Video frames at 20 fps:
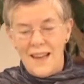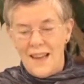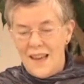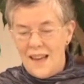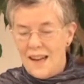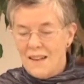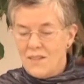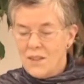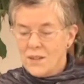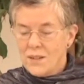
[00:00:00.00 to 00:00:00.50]

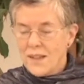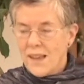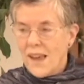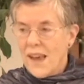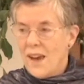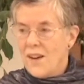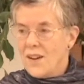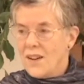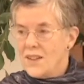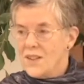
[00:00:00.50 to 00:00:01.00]
Any of those
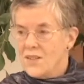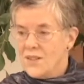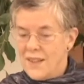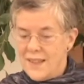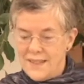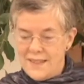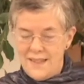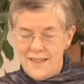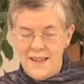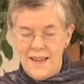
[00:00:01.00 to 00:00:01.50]

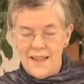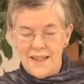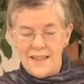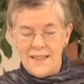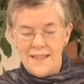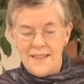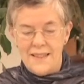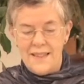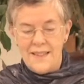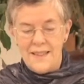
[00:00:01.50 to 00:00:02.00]

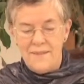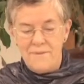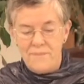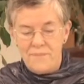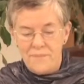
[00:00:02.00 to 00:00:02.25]
characteristics?